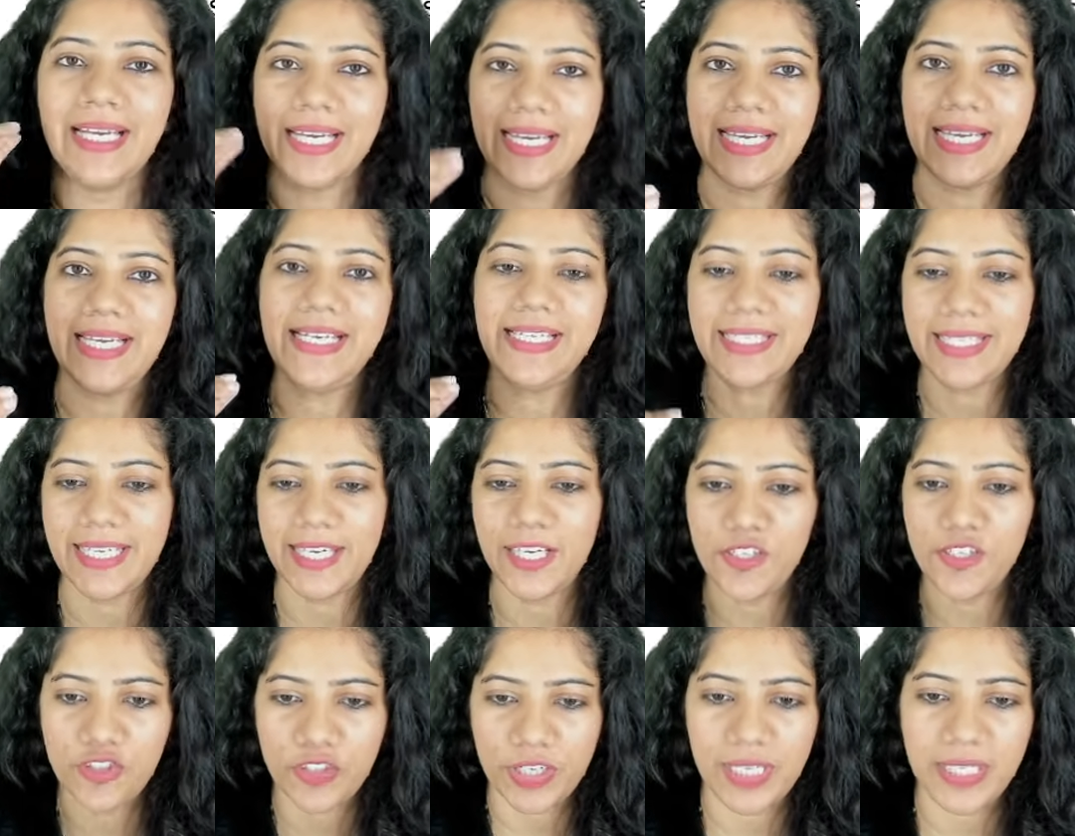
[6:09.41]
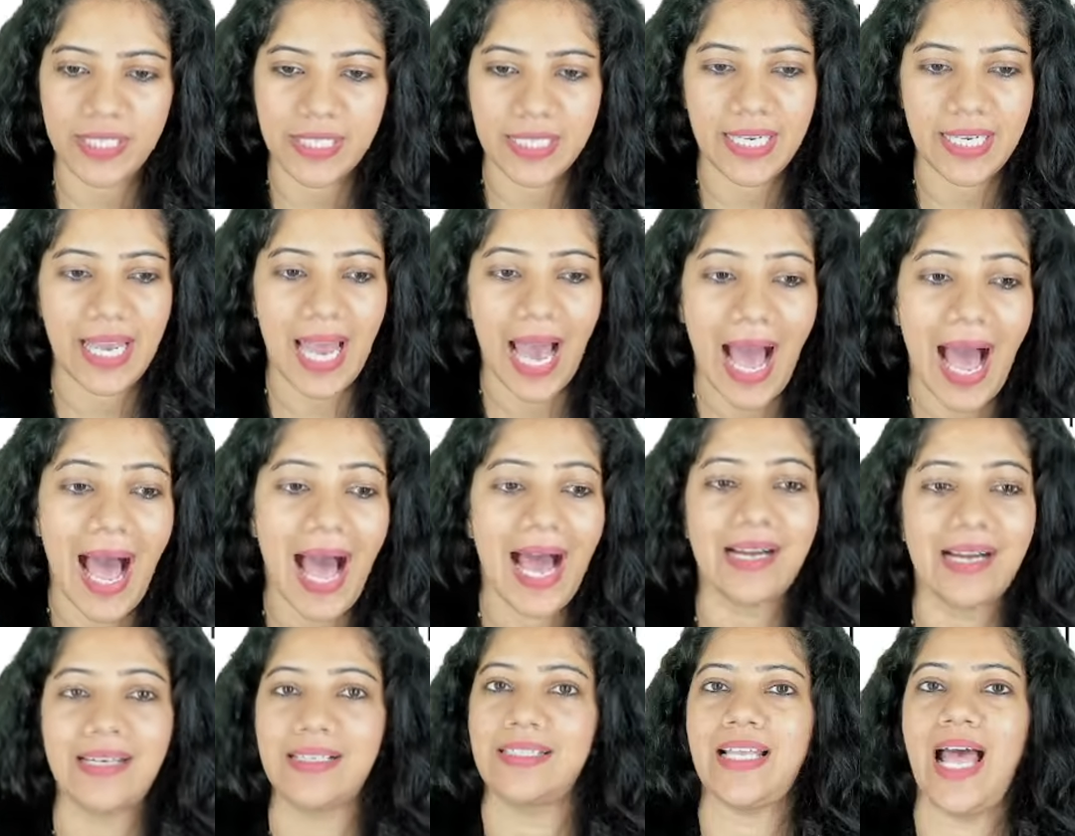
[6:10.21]
ECGC
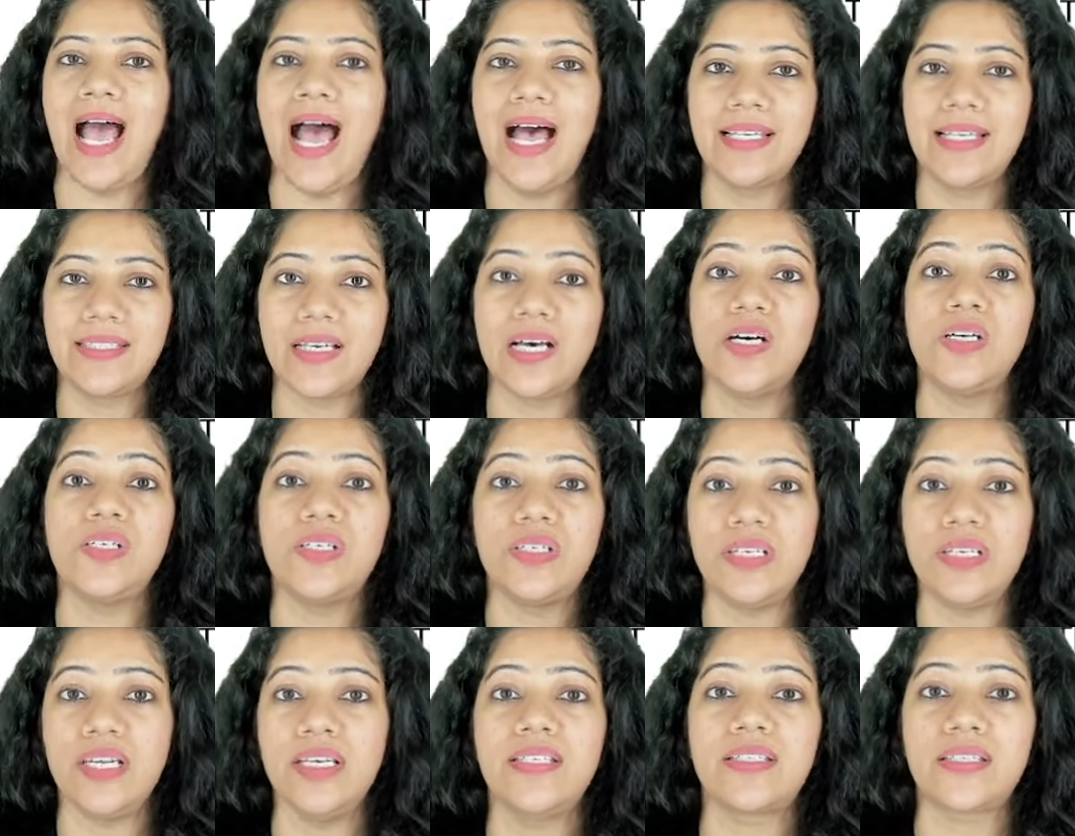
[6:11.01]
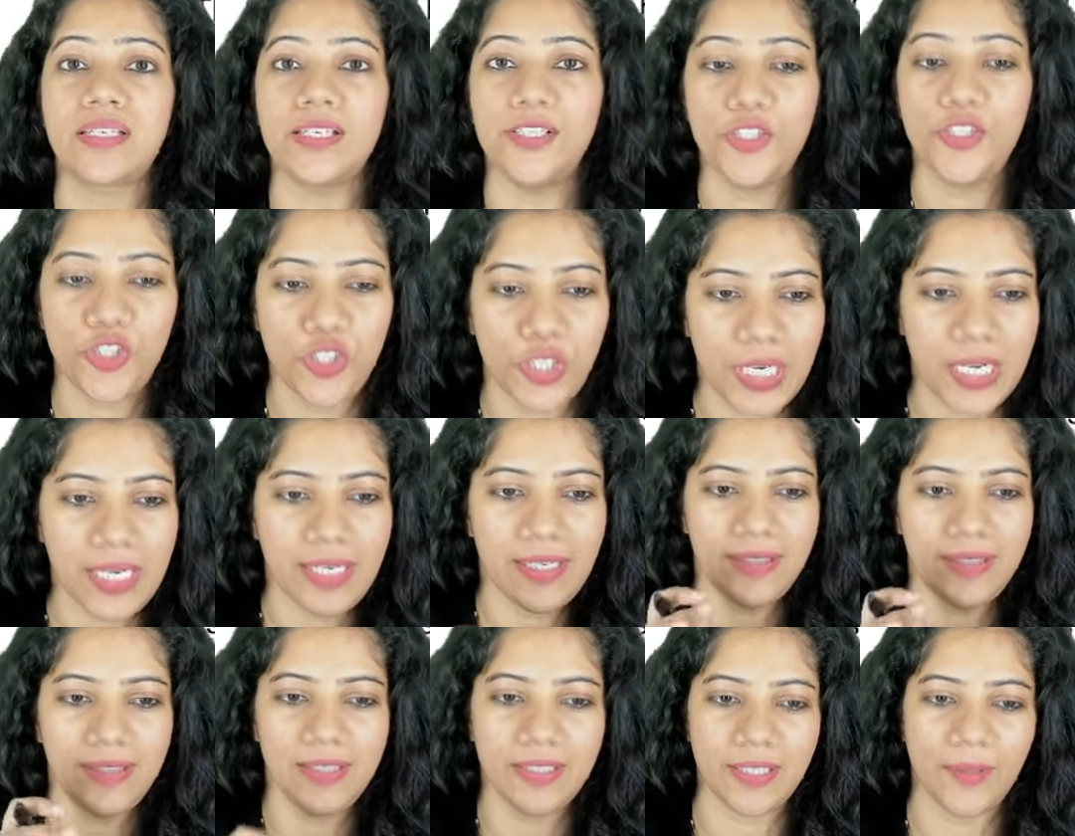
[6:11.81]
acts as a risk
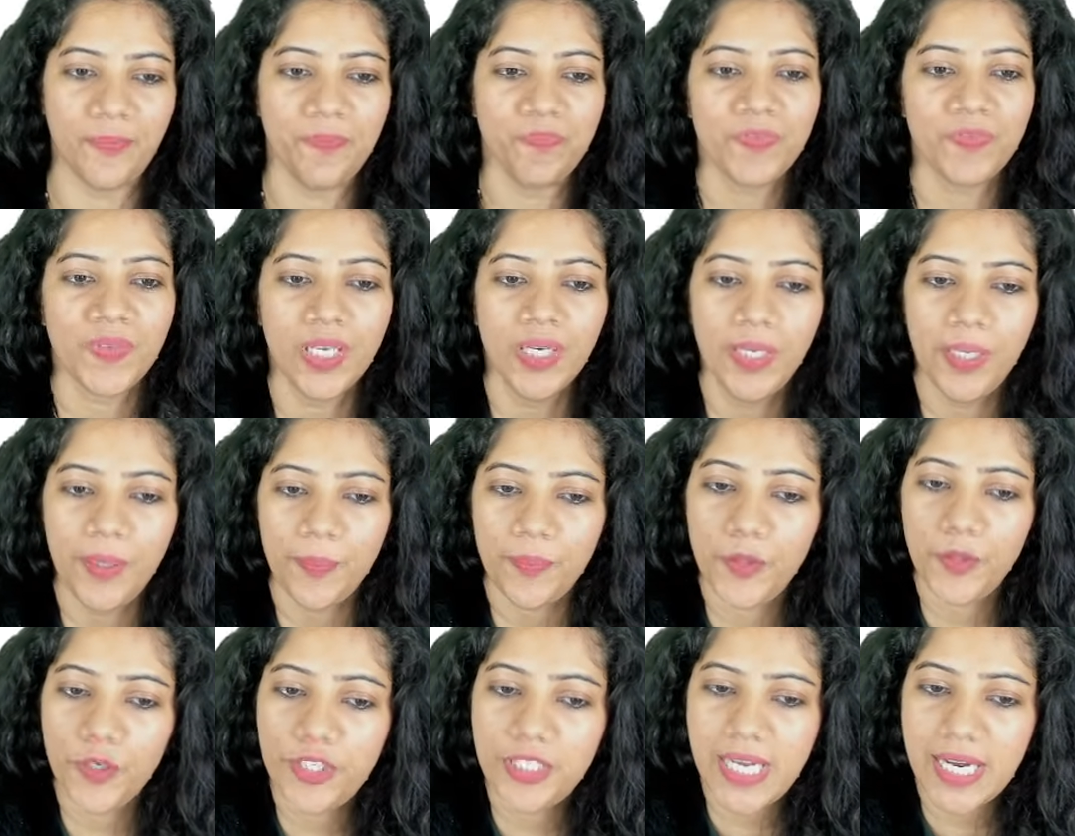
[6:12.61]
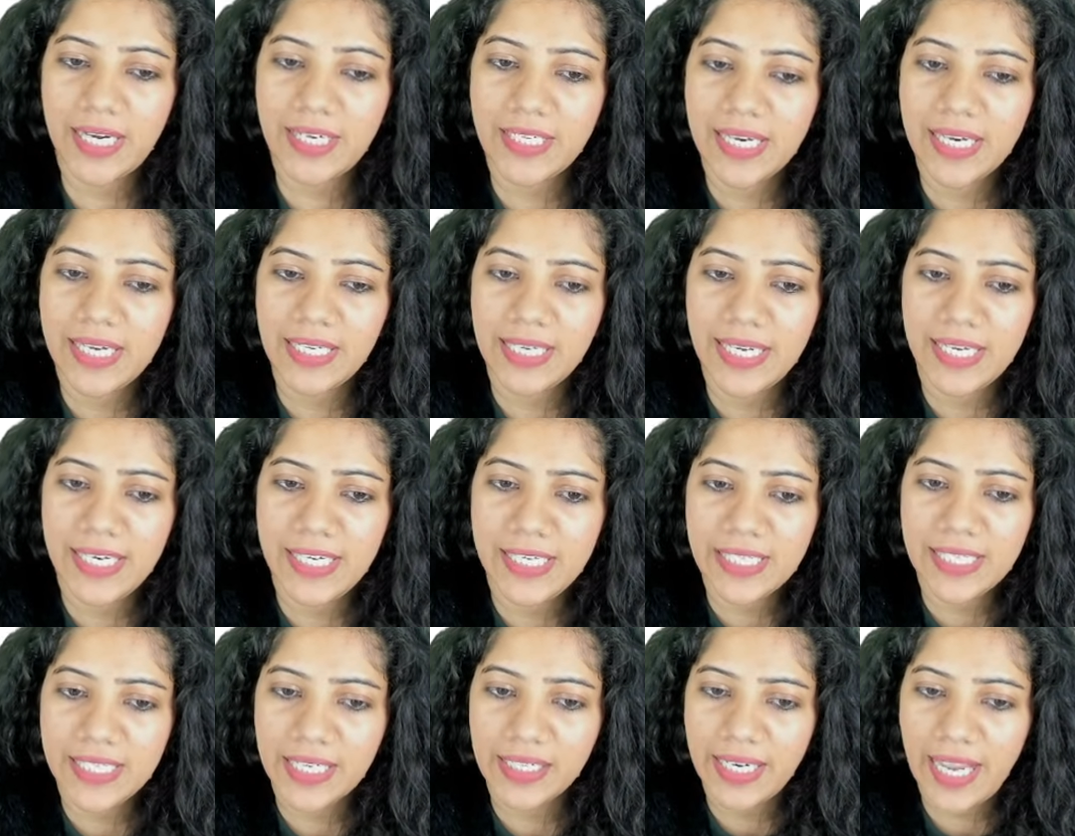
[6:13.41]
shield, protecting
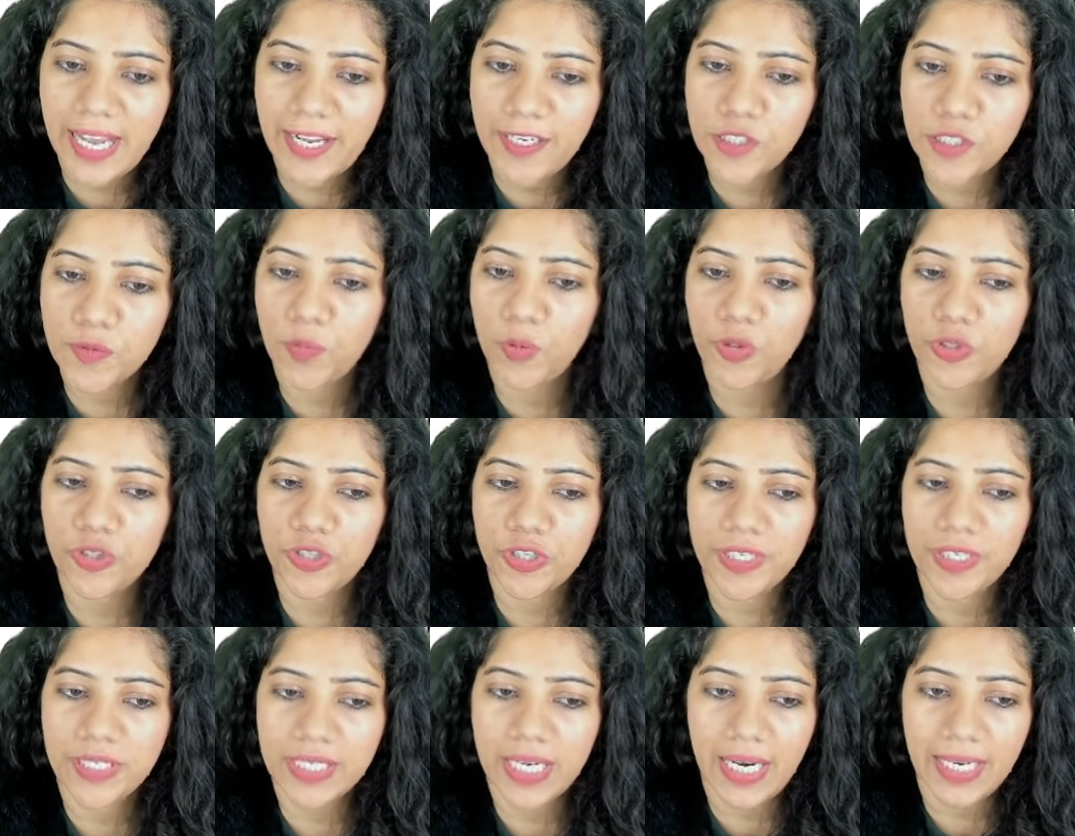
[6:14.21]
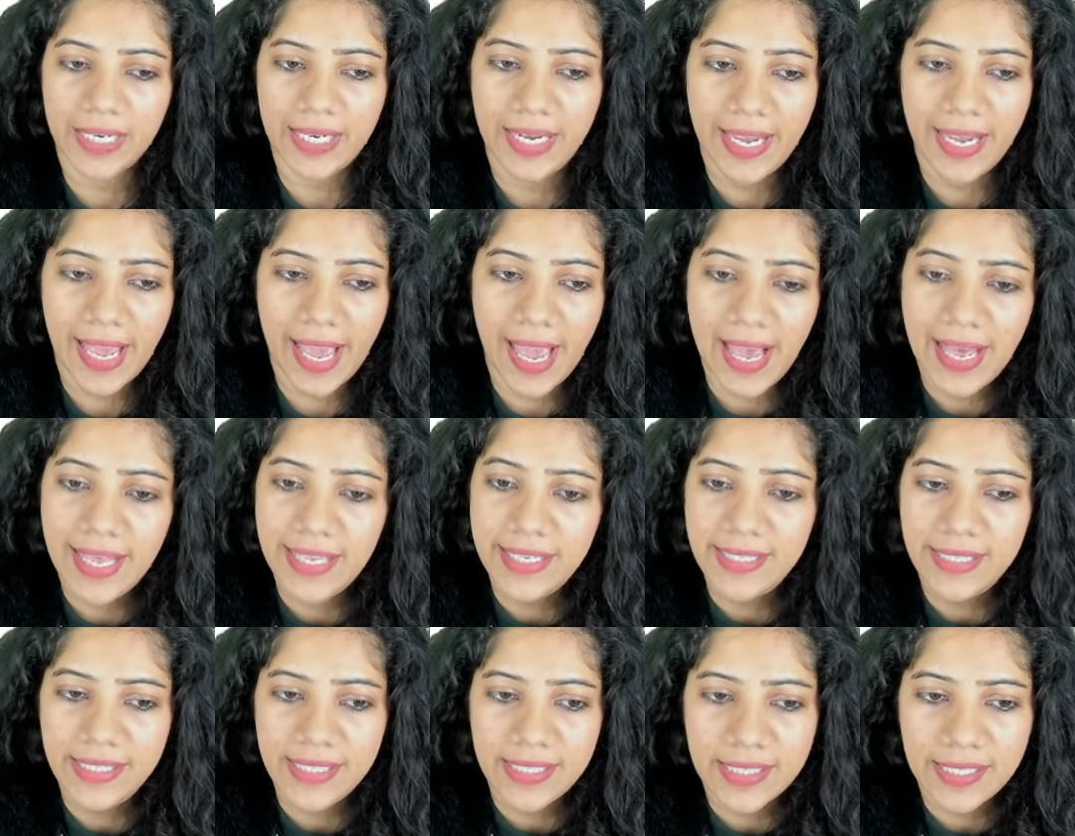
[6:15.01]
Indian exporters
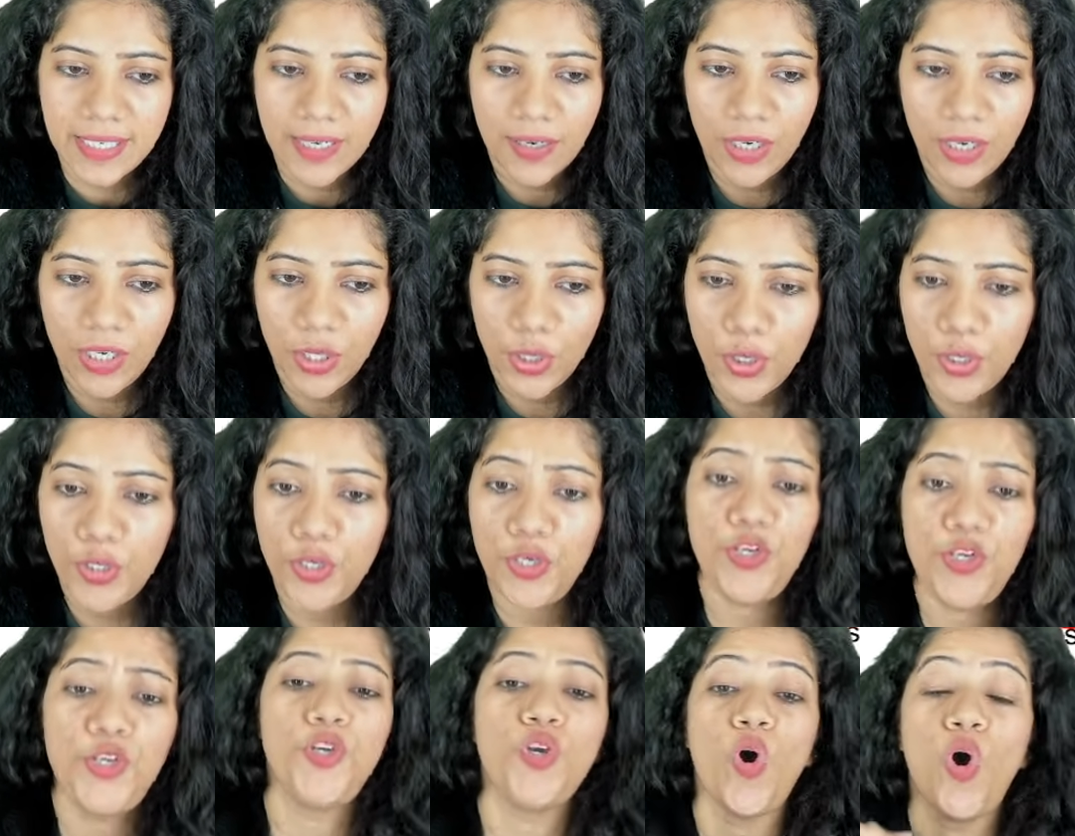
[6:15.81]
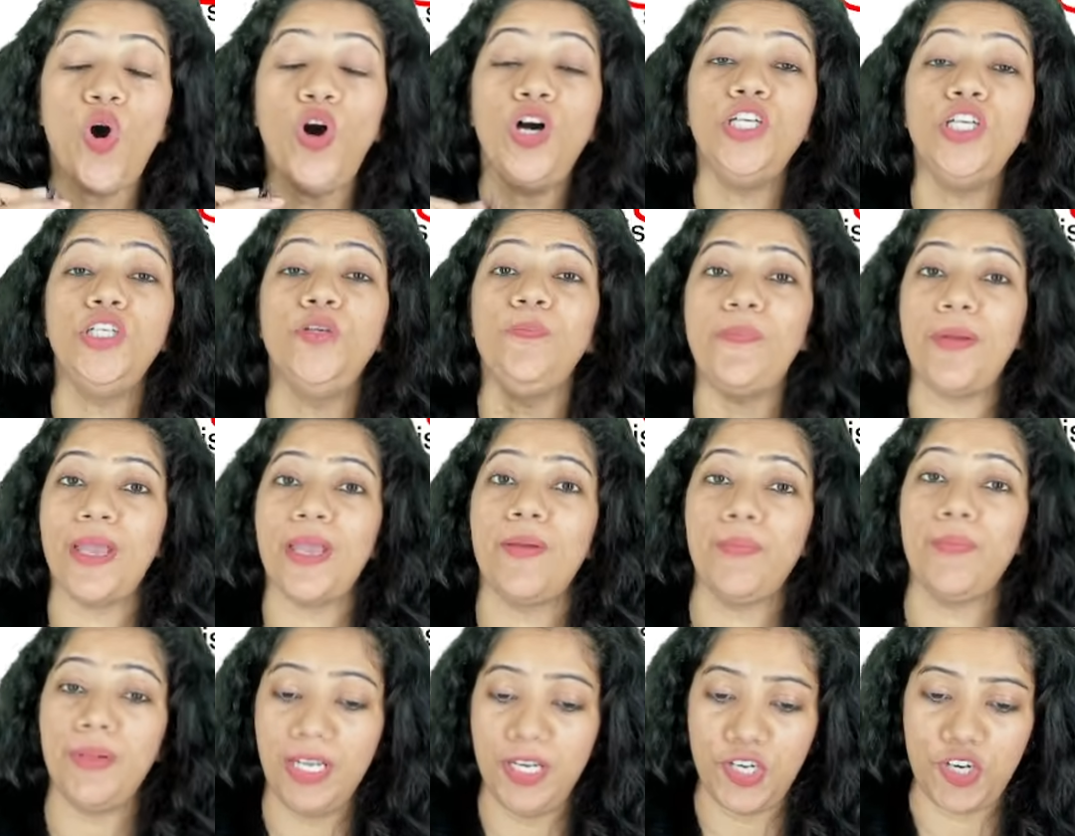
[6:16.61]
against
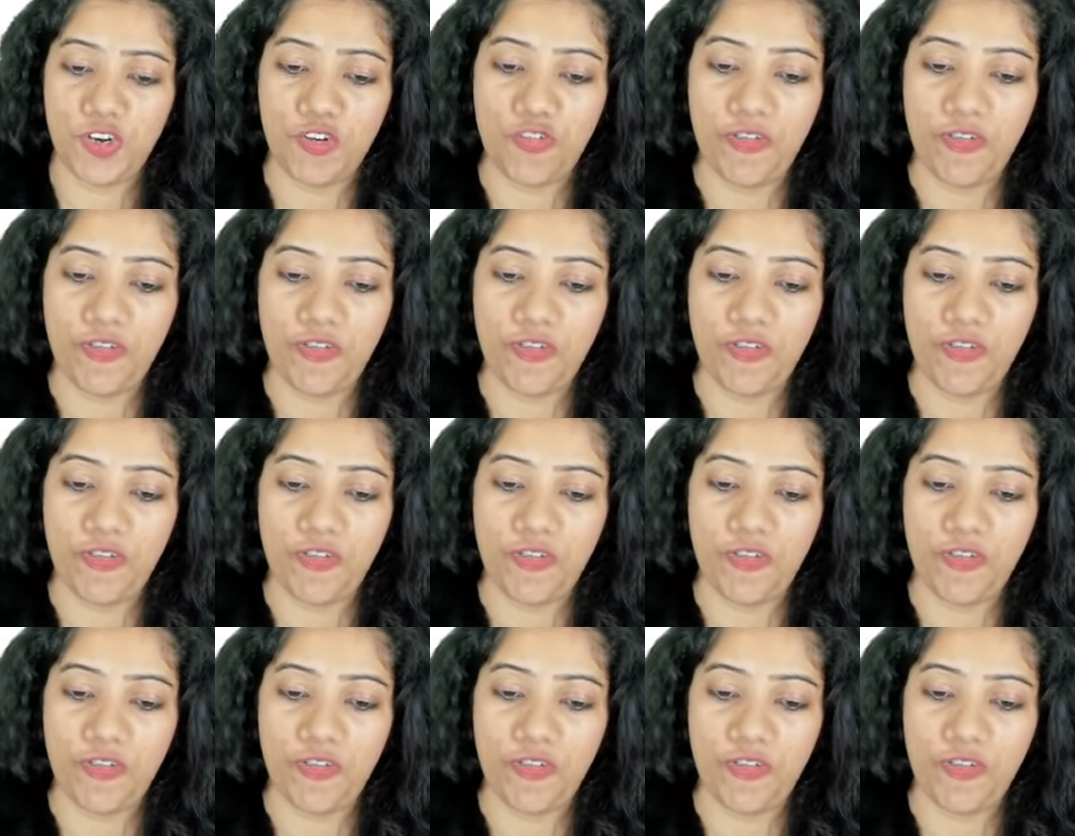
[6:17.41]
non-payment